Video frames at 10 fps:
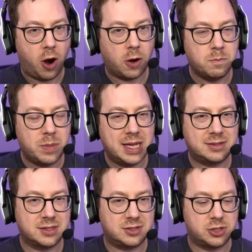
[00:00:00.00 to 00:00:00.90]
are
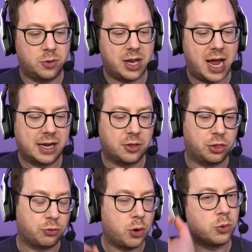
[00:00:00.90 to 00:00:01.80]
meant so that I can
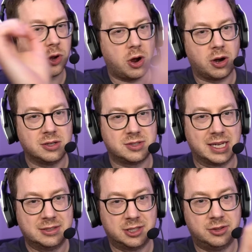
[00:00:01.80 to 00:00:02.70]
throw cards
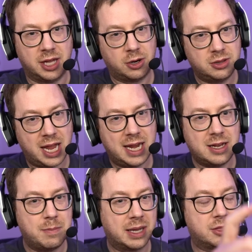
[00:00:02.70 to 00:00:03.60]
into their
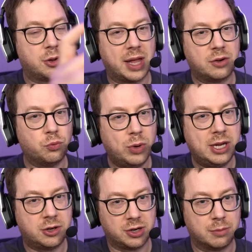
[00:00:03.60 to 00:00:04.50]
lane and make their lane
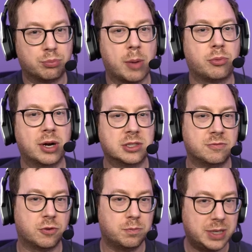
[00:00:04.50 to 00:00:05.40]
weaker in preparation
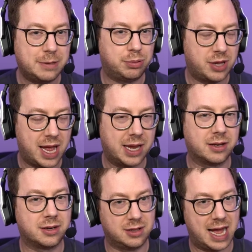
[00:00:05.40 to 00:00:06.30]
for me
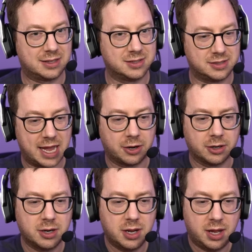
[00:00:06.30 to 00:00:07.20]
playing Galactus
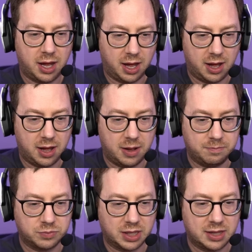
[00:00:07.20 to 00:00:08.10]
later.
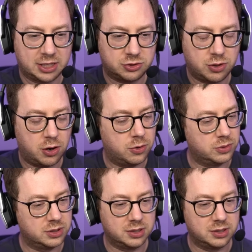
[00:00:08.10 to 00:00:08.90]
Um, Electro,